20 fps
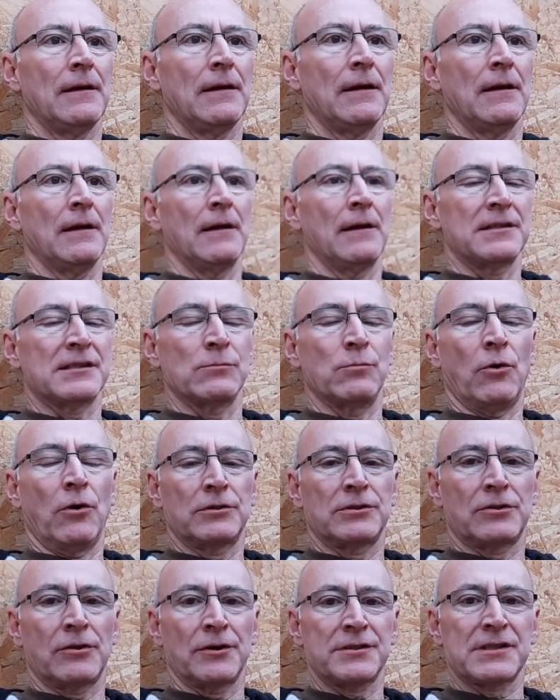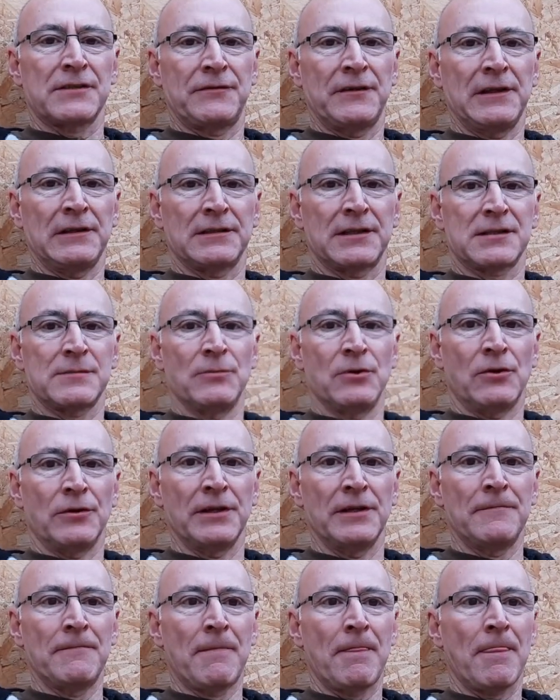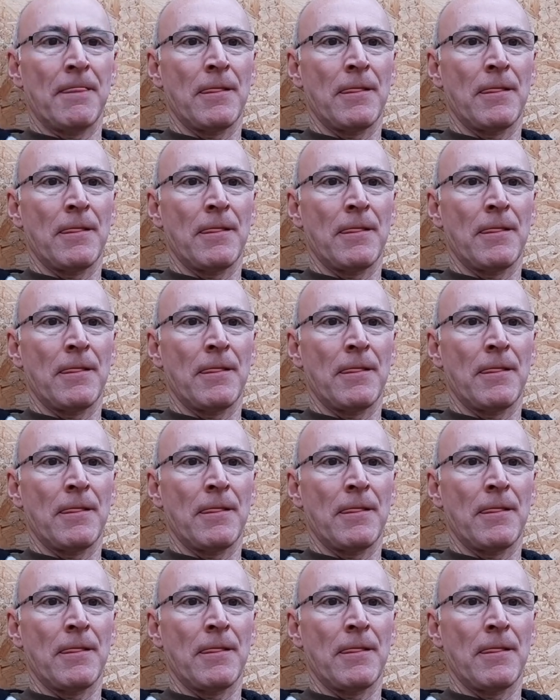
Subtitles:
as I walked across the field this morning,